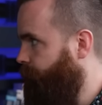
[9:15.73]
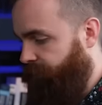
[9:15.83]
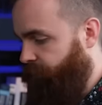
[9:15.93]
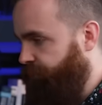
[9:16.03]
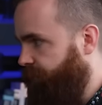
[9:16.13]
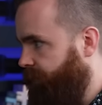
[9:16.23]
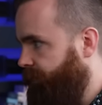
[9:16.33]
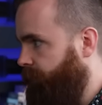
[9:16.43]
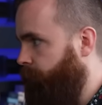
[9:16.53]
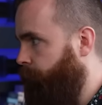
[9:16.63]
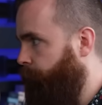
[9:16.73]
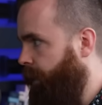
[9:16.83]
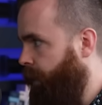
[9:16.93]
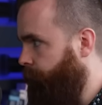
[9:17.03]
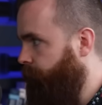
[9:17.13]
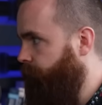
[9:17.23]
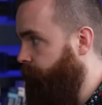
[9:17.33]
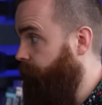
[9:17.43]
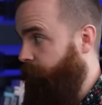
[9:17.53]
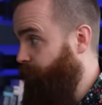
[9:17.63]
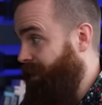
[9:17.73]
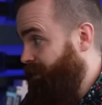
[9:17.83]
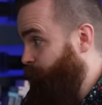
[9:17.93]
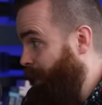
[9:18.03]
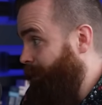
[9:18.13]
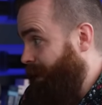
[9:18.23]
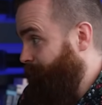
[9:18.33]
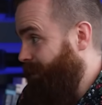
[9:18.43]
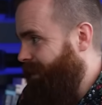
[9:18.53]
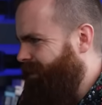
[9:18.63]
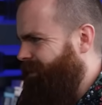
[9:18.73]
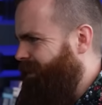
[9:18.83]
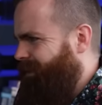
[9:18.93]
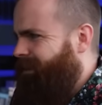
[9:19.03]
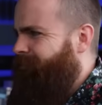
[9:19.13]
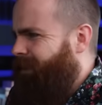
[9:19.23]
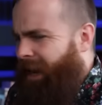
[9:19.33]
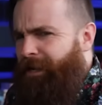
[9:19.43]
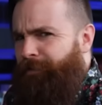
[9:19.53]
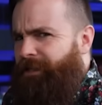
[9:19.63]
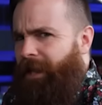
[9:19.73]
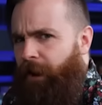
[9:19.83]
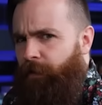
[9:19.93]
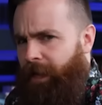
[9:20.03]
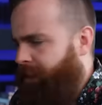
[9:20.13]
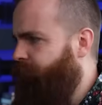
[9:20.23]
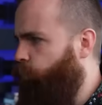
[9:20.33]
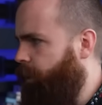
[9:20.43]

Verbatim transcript: If I search this, bam, we get some webcams. And it's it's kind of scary, kind of